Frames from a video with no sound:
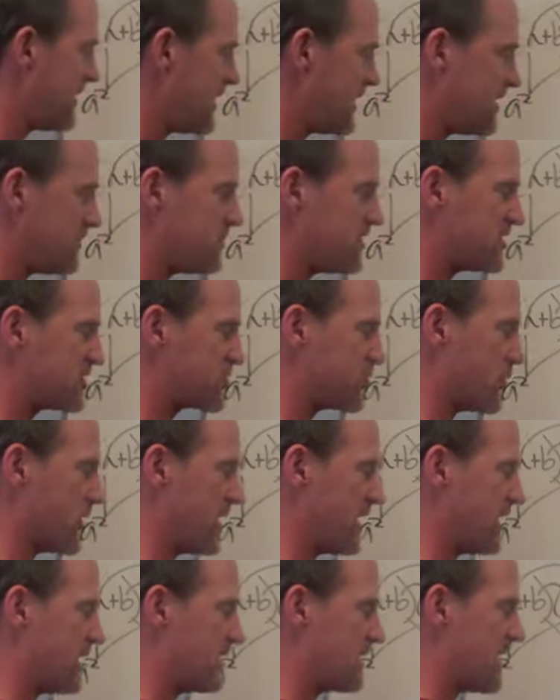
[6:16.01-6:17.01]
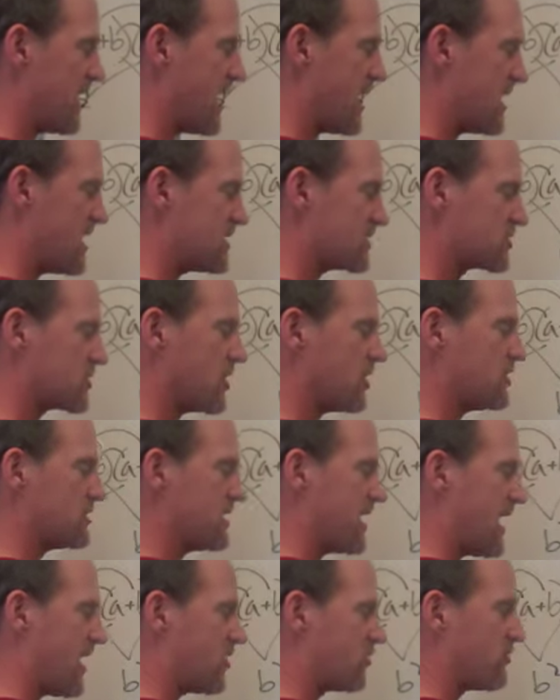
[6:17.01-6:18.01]
then in between, the a's go
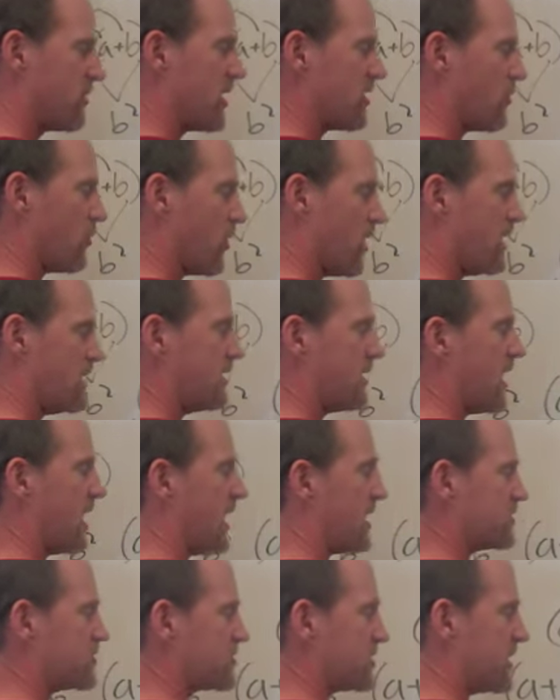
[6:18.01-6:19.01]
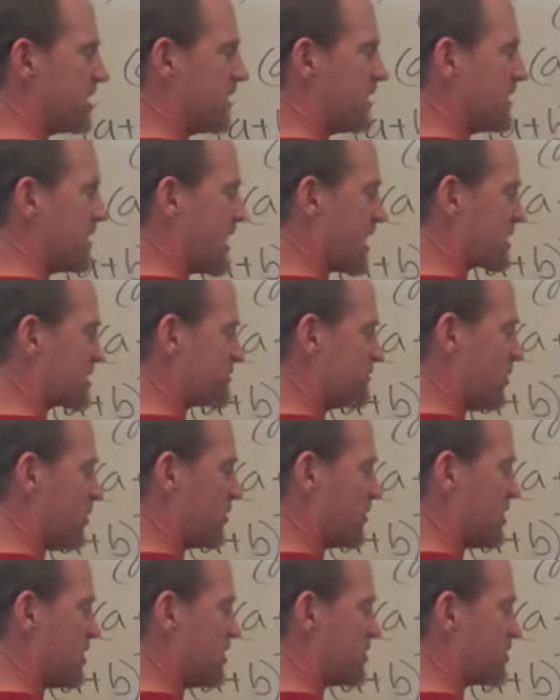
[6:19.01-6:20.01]
down by 1 notch in the
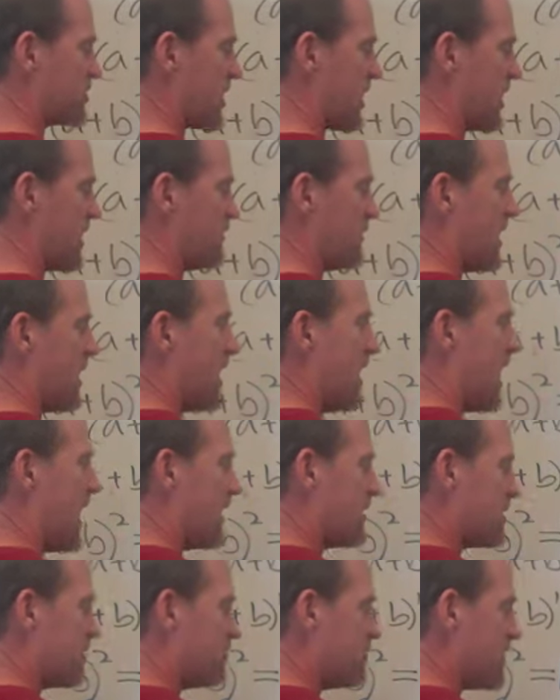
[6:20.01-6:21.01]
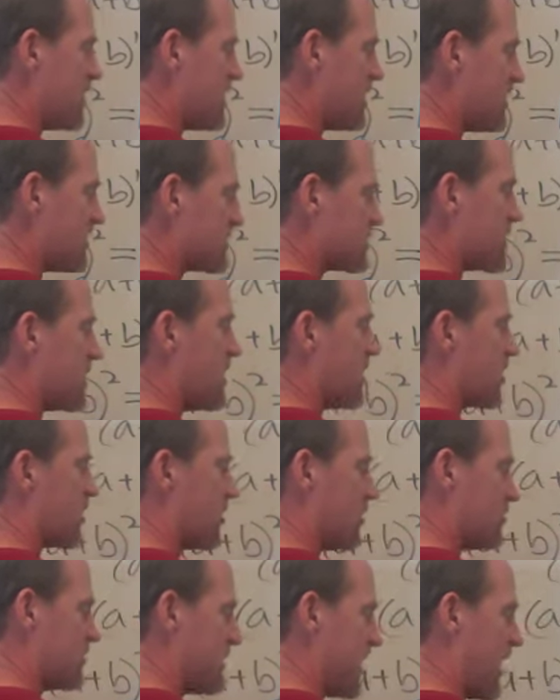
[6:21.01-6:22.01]
exponent each time, and the b's
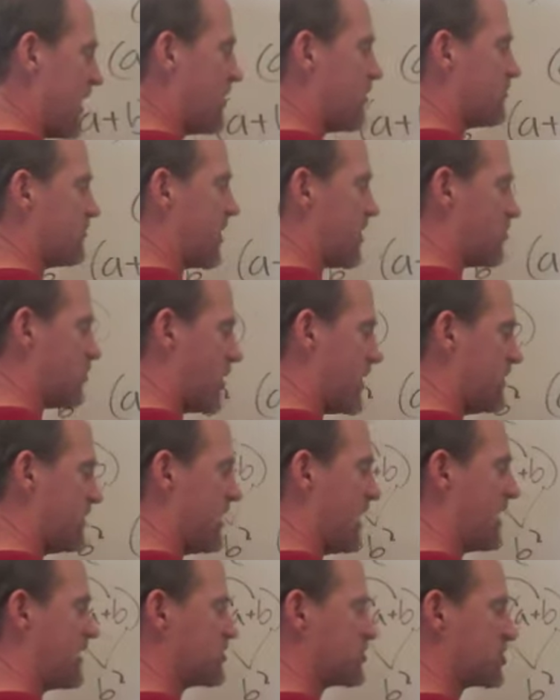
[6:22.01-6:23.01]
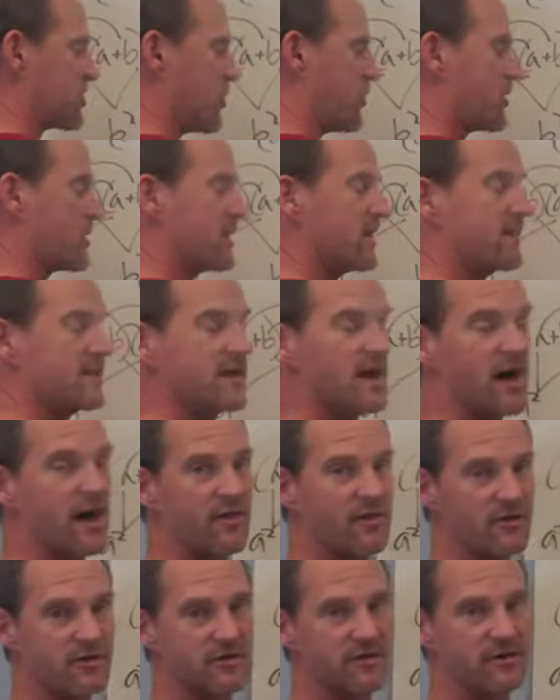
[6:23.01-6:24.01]
go down by 1 notch going in the
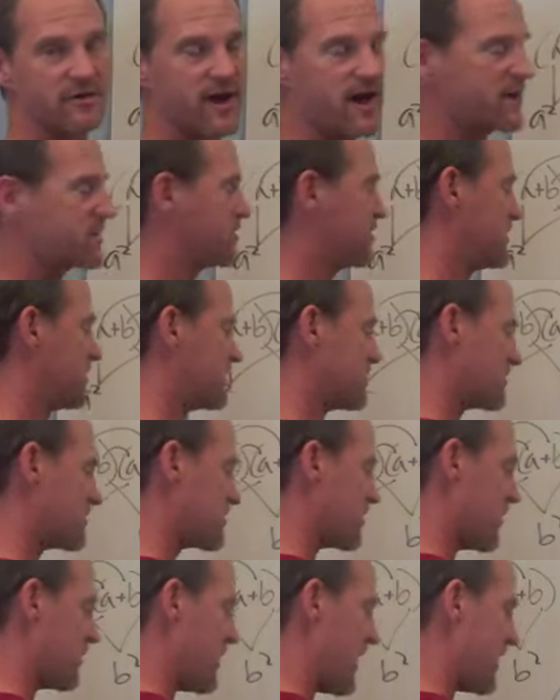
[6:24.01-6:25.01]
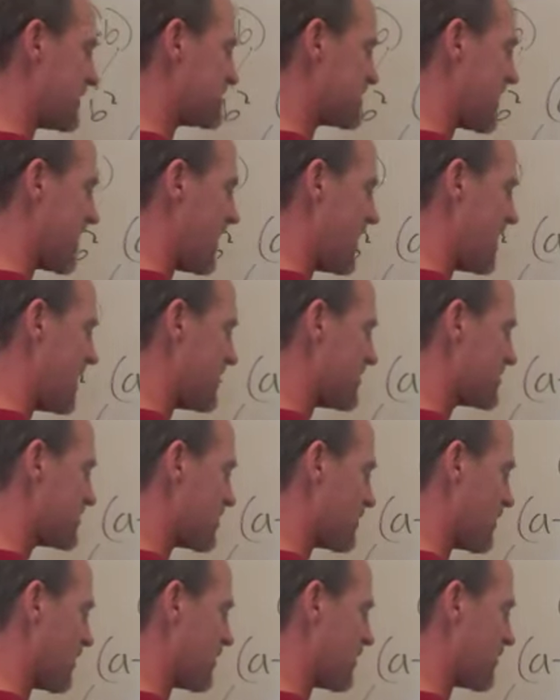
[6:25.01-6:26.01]
other direction. So that's a to
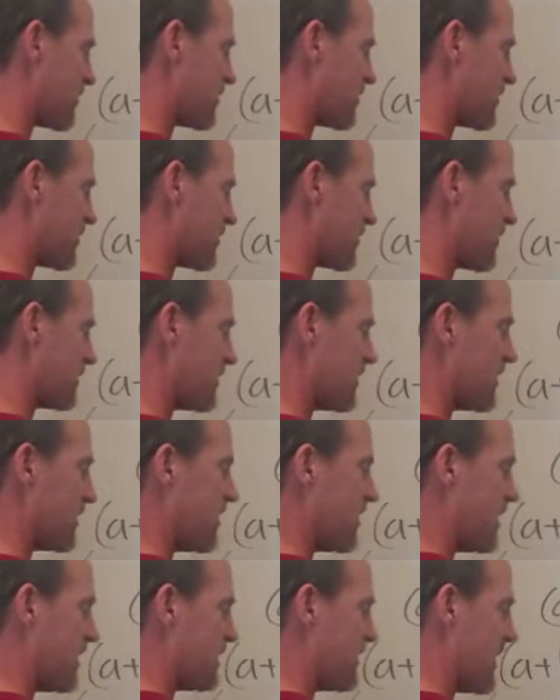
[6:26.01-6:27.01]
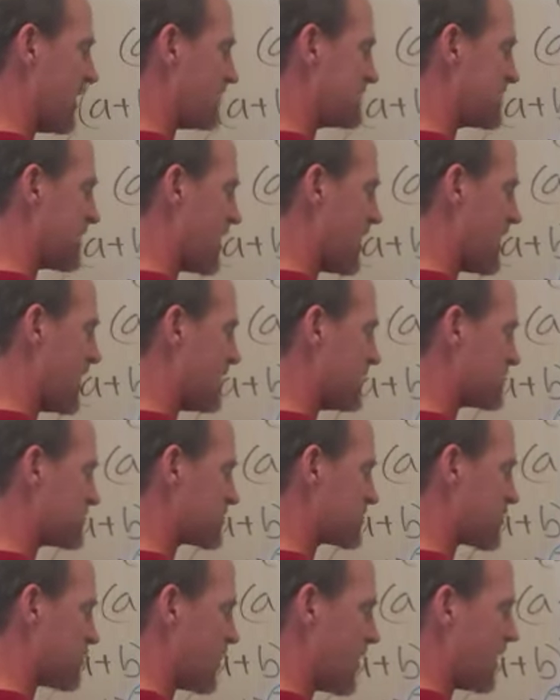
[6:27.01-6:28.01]
the third, that's a
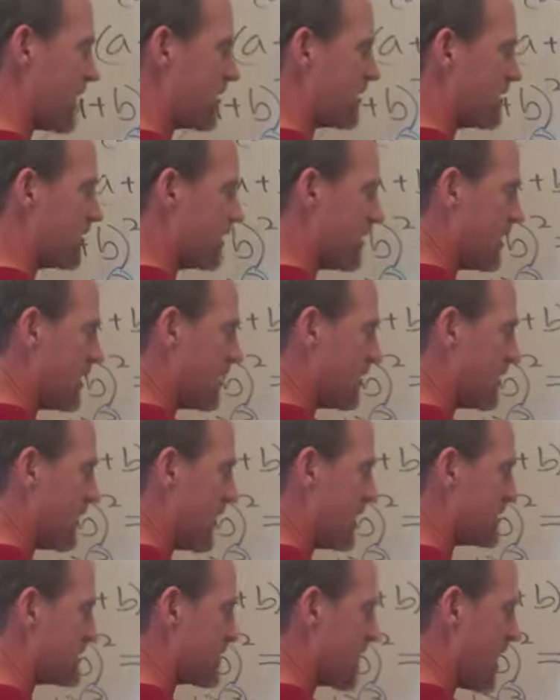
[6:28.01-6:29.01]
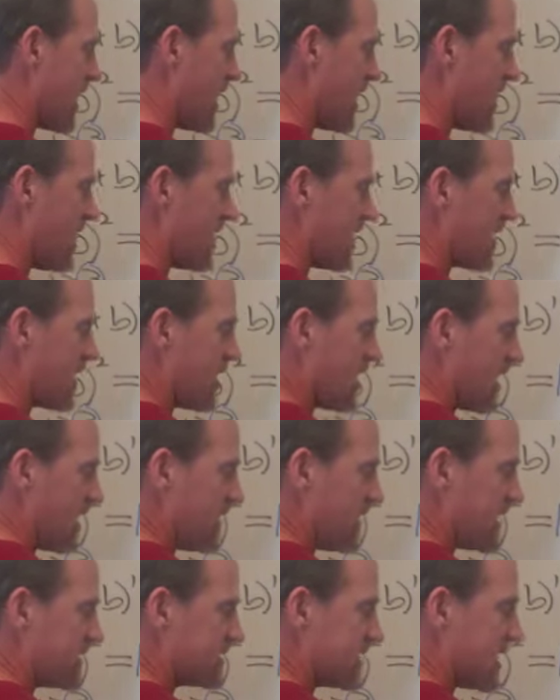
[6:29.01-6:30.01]
squared, that's a
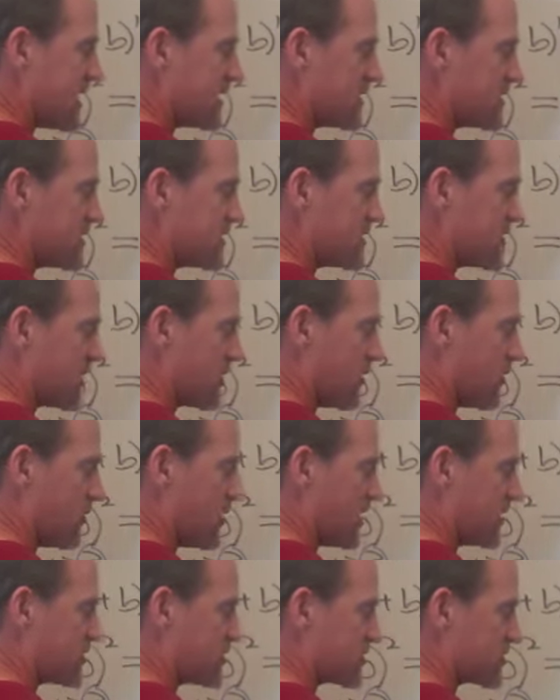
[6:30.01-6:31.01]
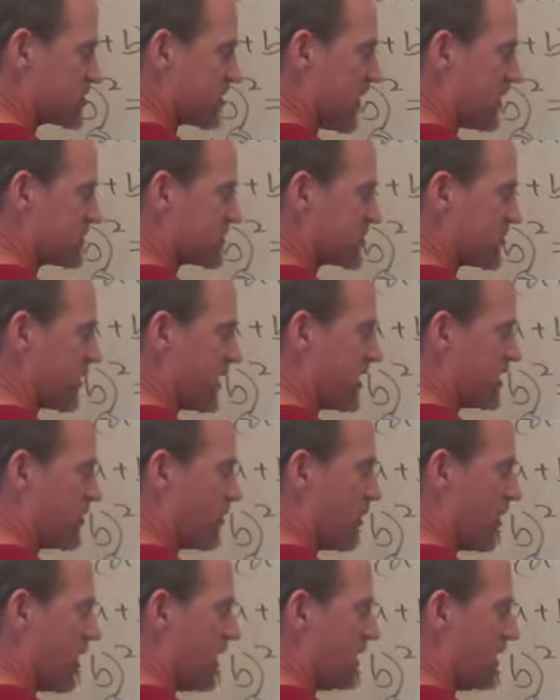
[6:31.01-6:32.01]
to the 0, but it just drops away to
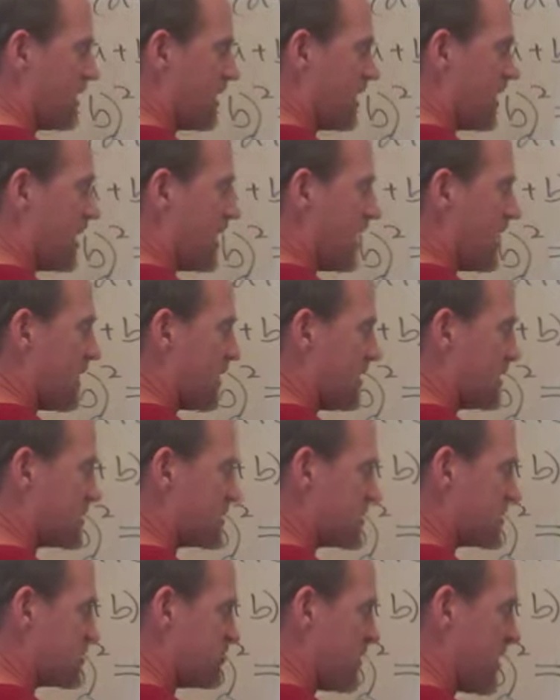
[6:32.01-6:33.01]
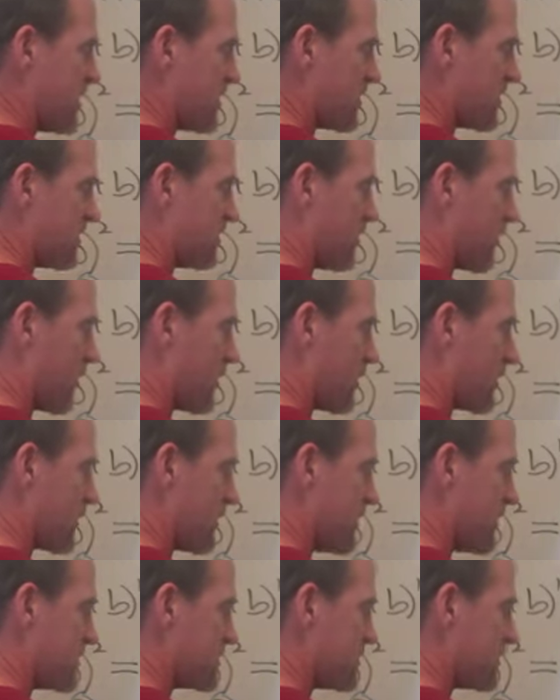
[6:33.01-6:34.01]
1. This is b to the fourth,
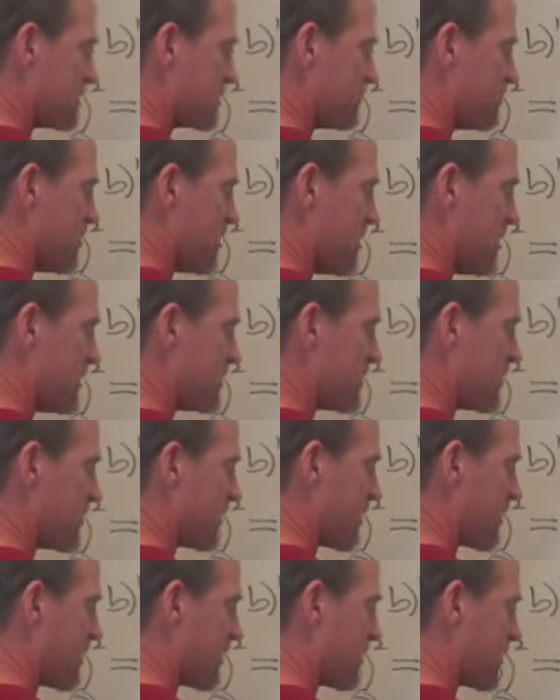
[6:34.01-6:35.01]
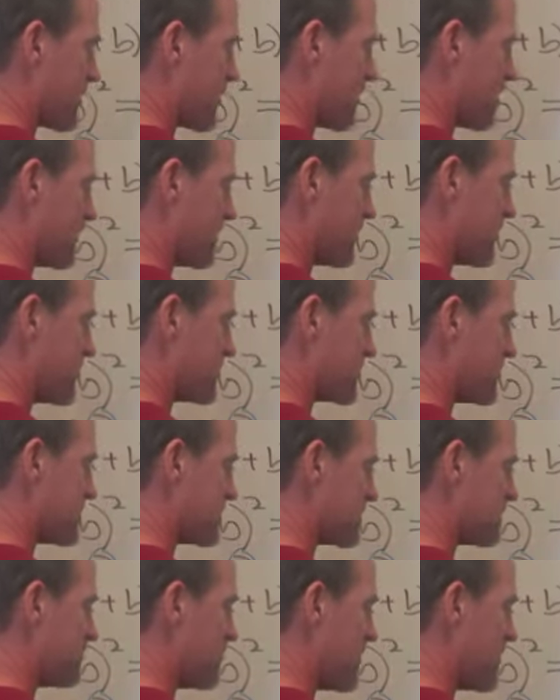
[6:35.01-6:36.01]
this is b to the third, this
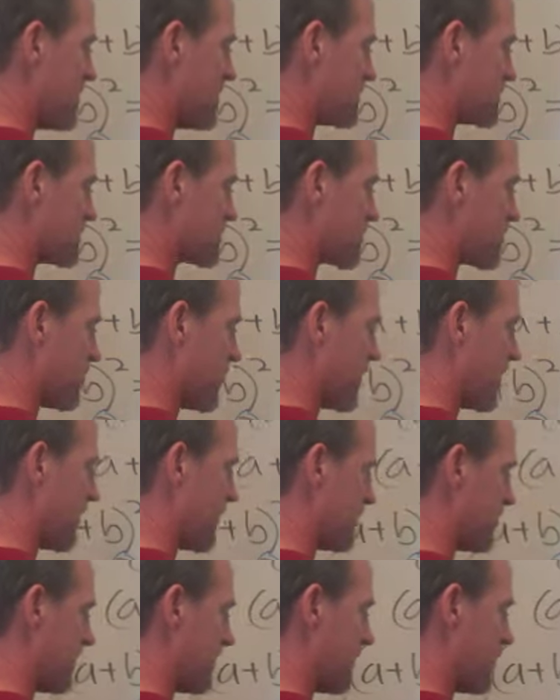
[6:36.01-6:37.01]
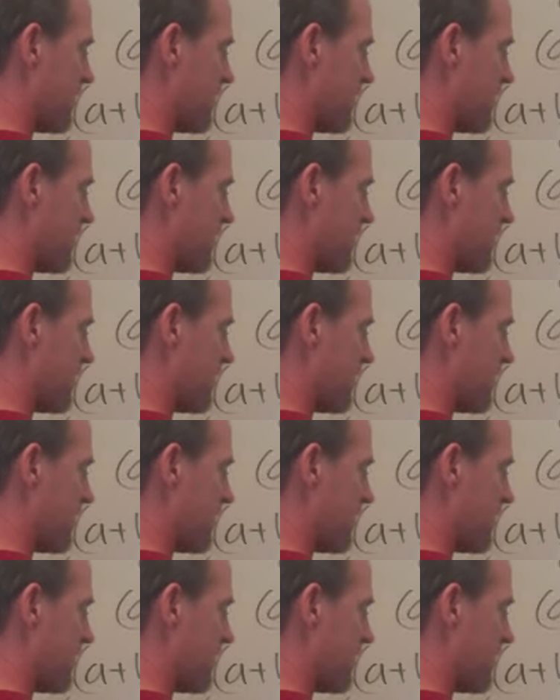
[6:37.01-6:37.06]
is b squared,